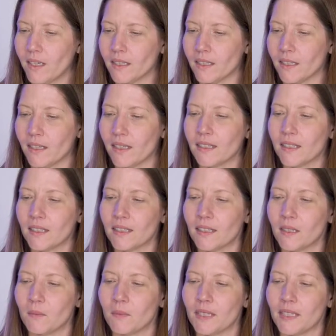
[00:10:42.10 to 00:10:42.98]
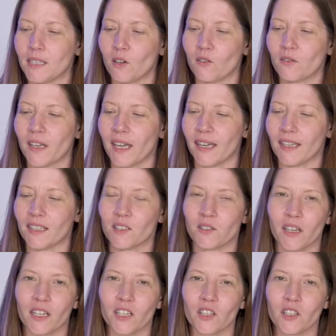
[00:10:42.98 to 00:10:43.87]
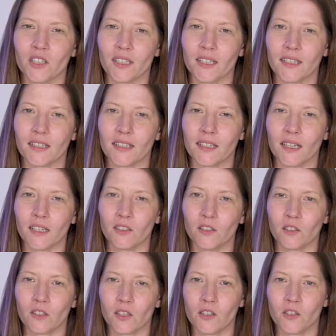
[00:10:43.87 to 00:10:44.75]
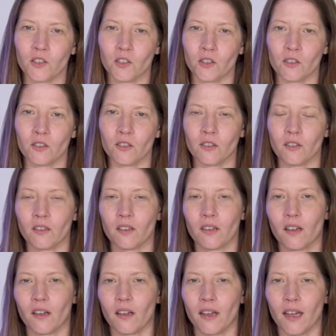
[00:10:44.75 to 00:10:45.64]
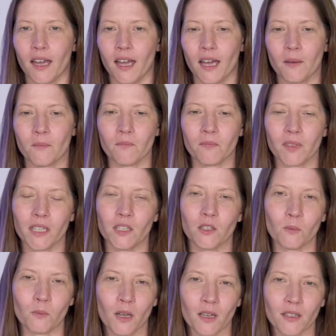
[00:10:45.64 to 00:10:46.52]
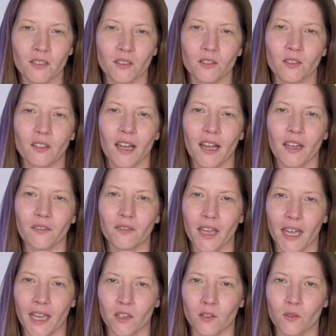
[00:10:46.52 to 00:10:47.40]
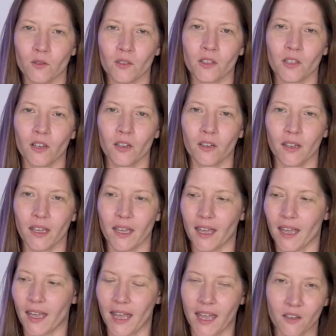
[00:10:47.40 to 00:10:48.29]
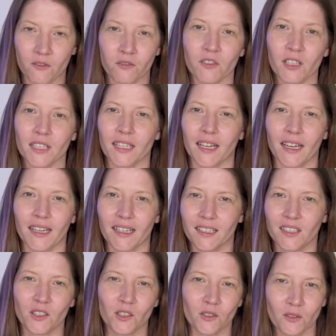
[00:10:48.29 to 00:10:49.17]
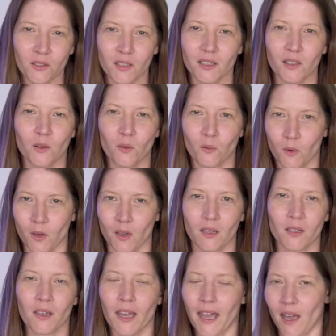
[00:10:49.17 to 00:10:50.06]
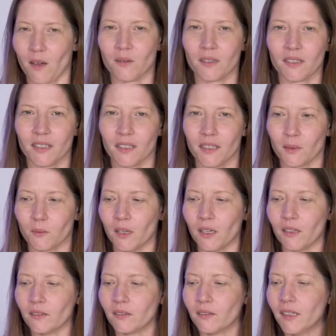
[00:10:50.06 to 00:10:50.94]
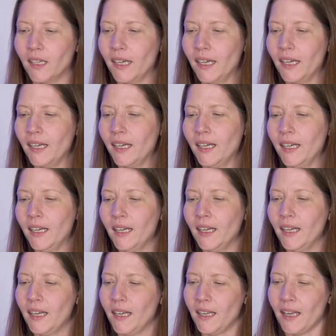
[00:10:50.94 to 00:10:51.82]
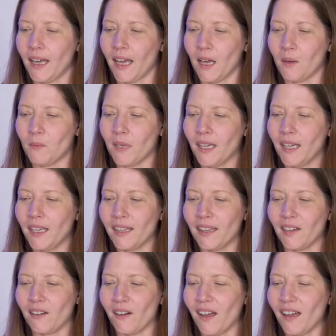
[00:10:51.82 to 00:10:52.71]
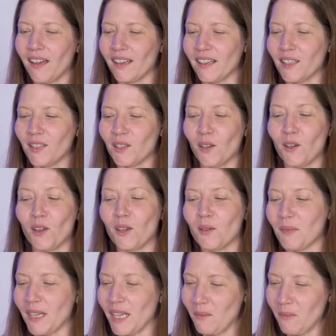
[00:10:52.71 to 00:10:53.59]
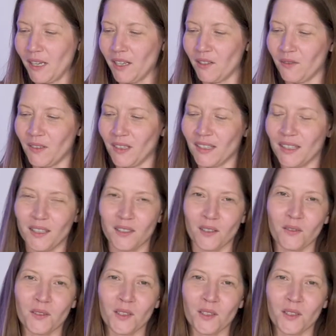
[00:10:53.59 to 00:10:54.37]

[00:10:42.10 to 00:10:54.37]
So these are some self-care strategies that you can do in your personal life and also every day during your work hours as well. There are so many benefits of